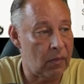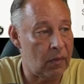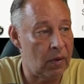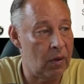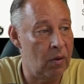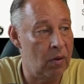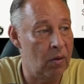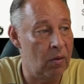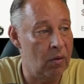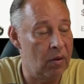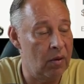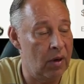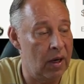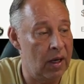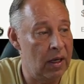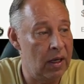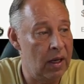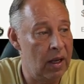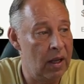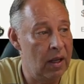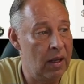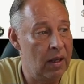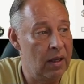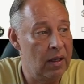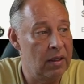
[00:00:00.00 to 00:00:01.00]
All right.
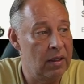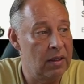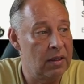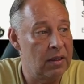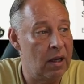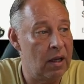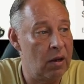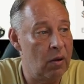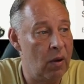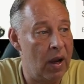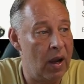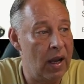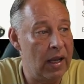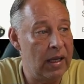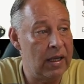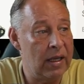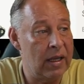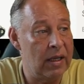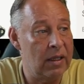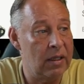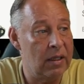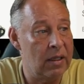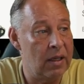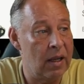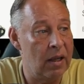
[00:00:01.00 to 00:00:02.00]
So I
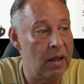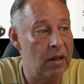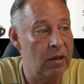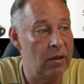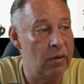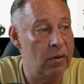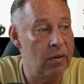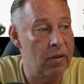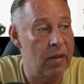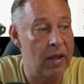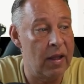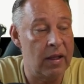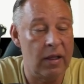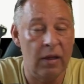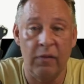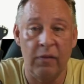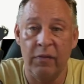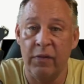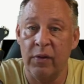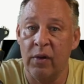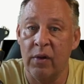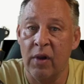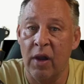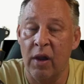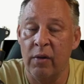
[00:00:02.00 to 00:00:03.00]
can tell you that if
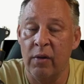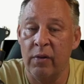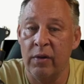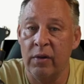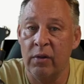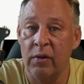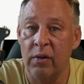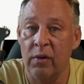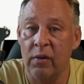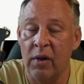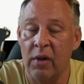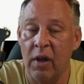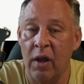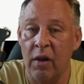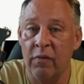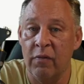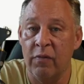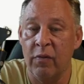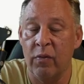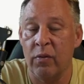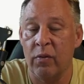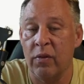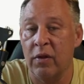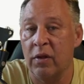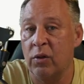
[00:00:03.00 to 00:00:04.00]
you're going to go
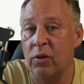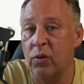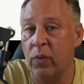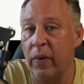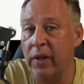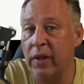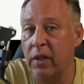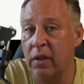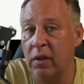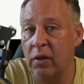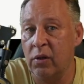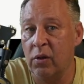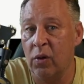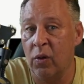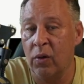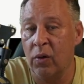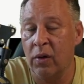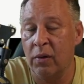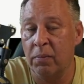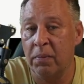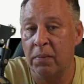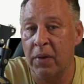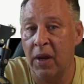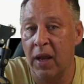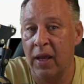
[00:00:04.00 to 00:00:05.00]
for the
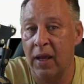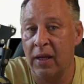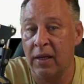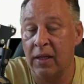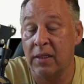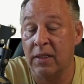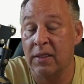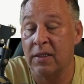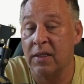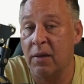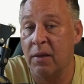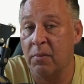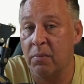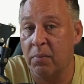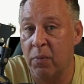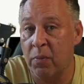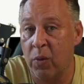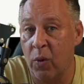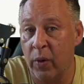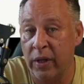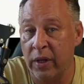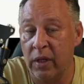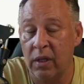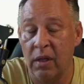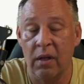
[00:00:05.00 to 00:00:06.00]
$20 plan at some
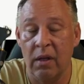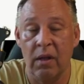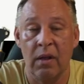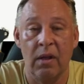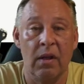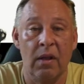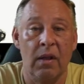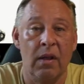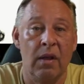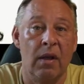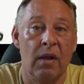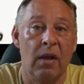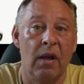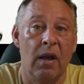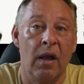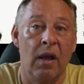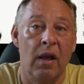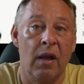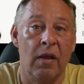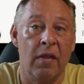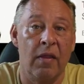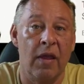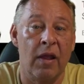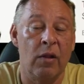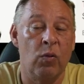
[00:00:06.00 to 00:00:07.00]
point,
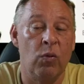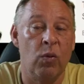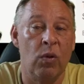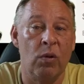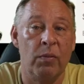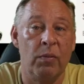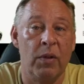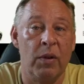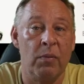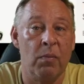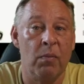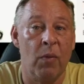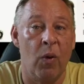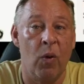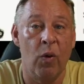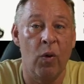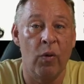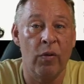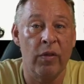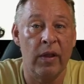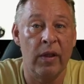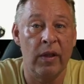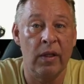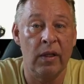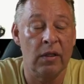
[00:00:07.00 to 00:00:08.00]
that will be more
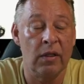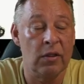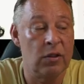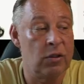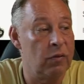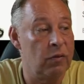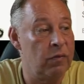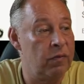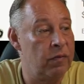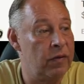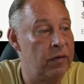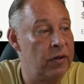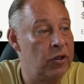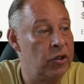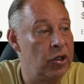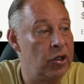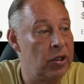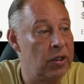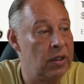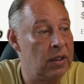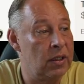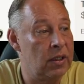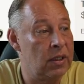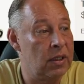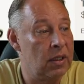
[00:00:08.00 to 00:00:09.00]
than
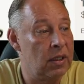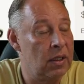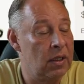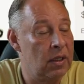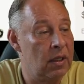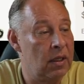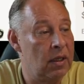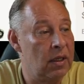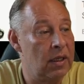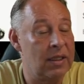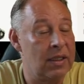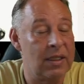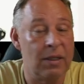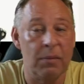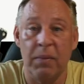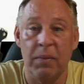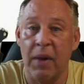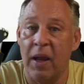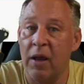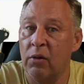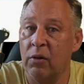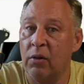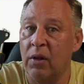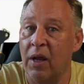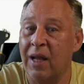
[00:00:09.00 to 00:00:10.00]
sufficient. It's
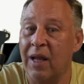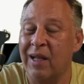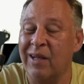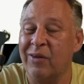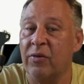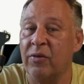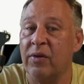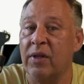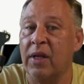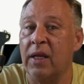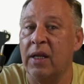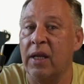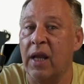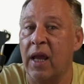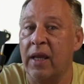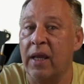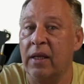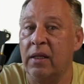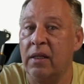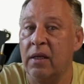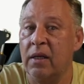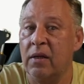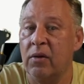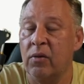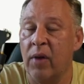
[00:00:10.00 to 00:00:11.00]
about
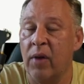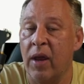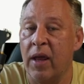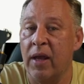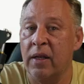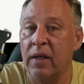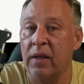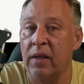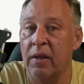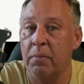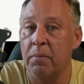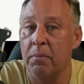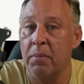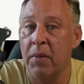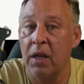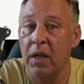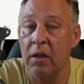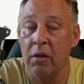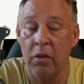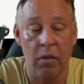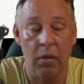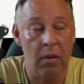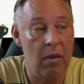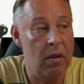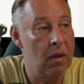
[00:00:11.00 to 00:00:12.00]
180 Rand a month.
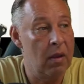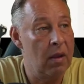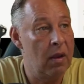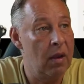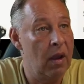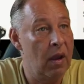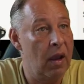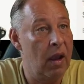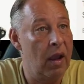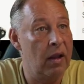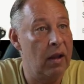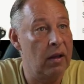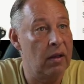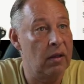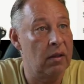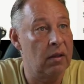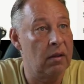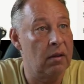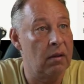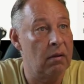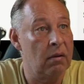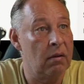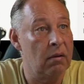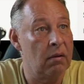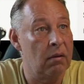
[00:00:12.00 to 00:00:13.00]
And
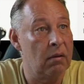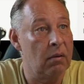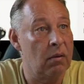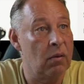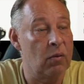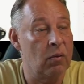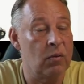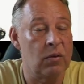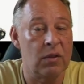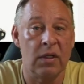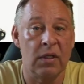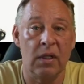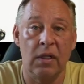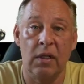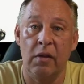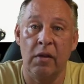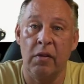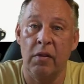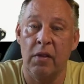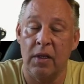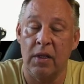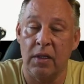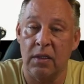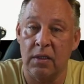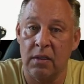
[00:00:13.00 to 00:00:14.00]
consider
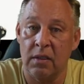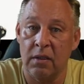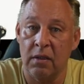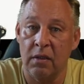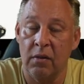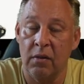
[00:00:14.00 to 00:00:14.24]
this,